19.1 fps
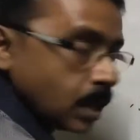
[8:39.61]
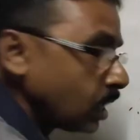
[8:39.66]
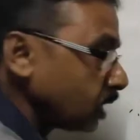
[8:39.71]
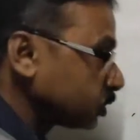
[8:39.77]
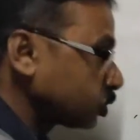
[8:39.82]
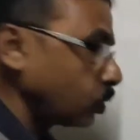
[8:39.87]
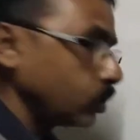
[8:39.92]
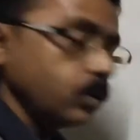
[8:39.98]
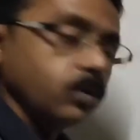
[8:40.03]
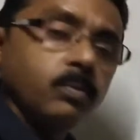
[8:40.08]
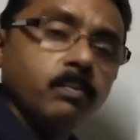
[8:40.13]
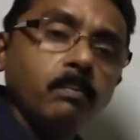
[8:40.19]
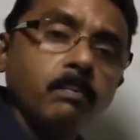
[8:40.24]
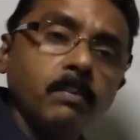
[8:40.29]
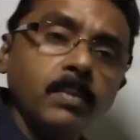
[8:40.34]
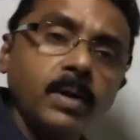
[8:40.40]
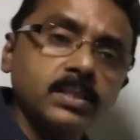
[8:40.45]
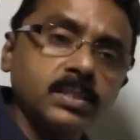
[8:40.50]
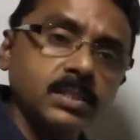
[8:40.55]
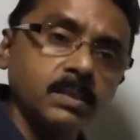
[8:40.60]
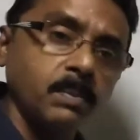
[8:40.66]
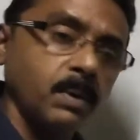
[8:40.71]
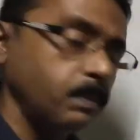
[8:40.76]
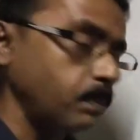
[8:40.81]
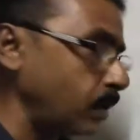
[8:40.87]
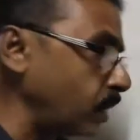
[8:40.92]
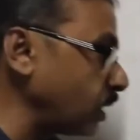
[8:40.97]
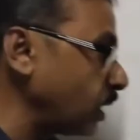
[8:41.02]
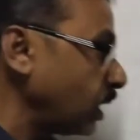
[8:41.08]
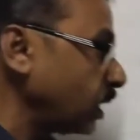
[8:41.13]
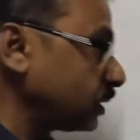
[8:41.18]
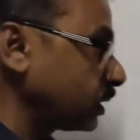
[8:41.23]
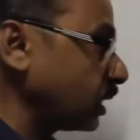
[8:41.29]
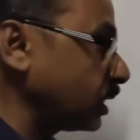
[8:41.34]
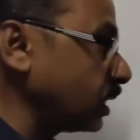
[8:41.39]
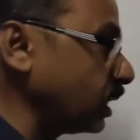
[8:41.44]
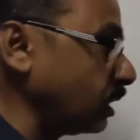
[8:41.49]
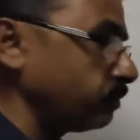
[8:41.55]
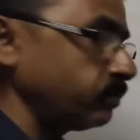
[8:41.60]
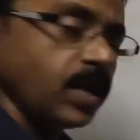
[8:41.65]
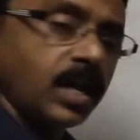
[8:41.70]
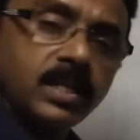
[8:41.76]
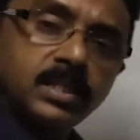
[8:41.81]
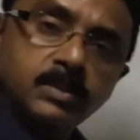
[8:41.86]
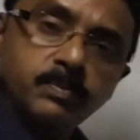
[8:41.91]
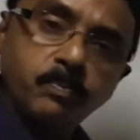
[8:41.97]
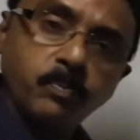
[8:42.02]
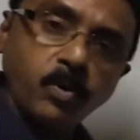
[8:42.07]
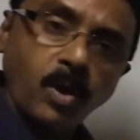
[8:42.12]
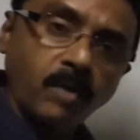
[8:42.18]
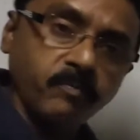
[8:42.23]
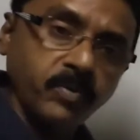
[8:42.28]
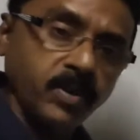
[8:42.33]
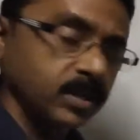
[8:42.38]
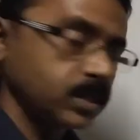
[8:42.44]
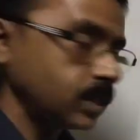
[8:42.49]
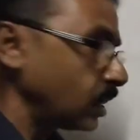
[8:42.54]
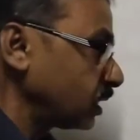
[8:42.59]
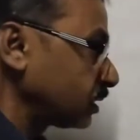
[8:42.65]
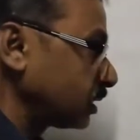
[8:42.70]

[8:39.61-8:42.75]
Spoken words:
So you must remember that if there is profit,